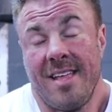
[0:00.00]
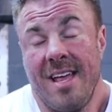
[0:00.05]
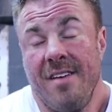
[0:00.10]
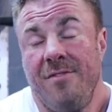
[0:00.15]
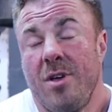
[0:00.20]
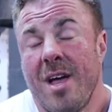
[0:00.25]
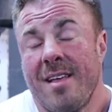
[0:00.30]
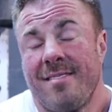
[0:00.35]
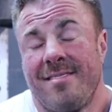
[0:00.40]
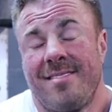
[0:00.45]
if
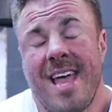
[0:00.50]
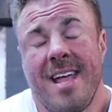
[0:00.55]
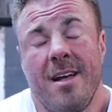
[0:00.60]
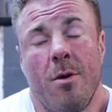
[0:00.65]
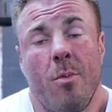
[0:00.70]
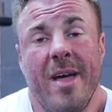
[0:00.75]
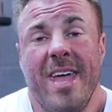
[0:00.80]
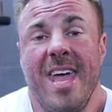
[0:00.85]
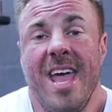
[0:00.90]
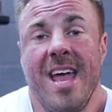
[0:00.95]
you guys take
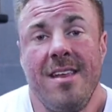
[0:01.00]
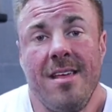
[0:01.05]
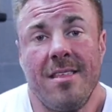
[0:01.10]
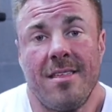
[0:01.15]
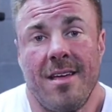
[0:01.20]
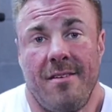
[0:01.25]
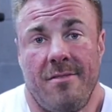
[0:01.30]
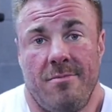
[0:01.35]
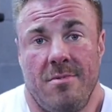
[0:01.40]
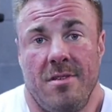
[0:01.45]
away
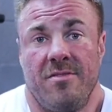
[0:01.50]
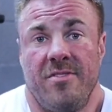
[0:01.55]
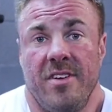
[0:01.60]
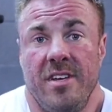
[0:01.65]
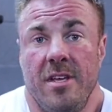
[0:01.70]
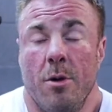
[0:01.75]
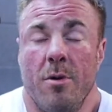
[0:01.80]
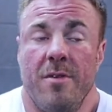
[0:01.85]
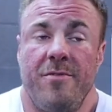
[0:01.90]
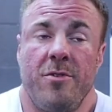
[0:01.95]
anything from this
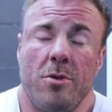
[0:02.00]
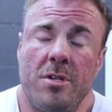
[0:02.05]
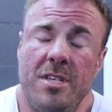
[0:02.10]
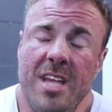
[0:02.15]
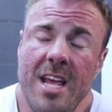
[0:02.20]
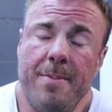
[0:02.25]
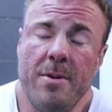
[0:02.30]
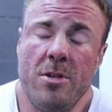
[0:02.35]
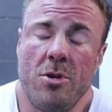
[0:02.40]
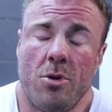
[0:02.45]
video, if you're
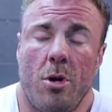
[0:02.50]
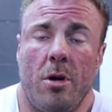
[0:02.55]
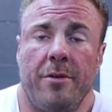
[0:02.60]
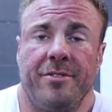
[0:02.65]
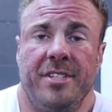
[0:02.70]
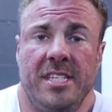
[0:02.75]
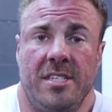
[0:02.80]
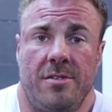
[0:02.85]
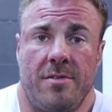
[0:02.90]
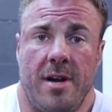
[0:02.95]
deep in your
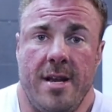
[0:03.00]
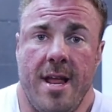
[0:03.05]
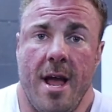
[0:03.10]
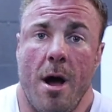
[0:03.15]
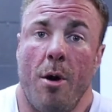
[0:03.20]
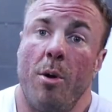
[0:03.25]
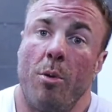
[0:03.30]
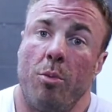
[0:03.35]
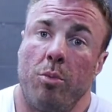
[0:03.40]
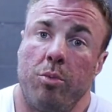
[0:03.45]
off season right
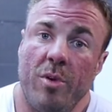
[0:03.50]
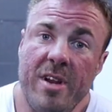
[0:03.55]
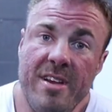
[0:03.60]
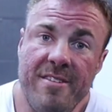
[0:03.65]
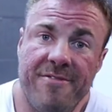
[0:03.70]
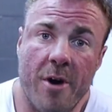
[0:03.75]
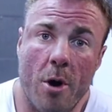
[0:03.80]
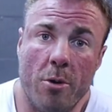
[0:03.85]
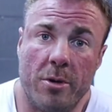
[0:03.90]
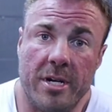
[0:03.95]
now,
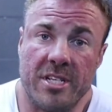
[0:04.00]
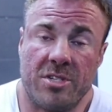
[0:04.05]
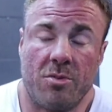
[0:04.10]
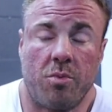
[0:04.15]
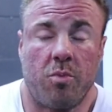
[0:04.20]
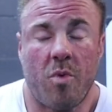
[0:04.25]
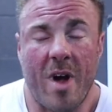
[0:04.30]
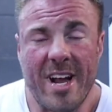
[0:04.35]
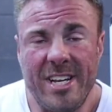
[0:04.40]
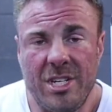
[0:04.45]
refocus,
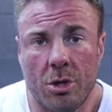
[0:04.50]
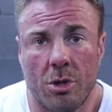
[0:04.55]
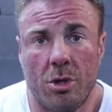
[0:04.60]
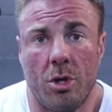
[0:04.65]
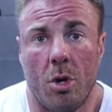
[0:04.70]
write your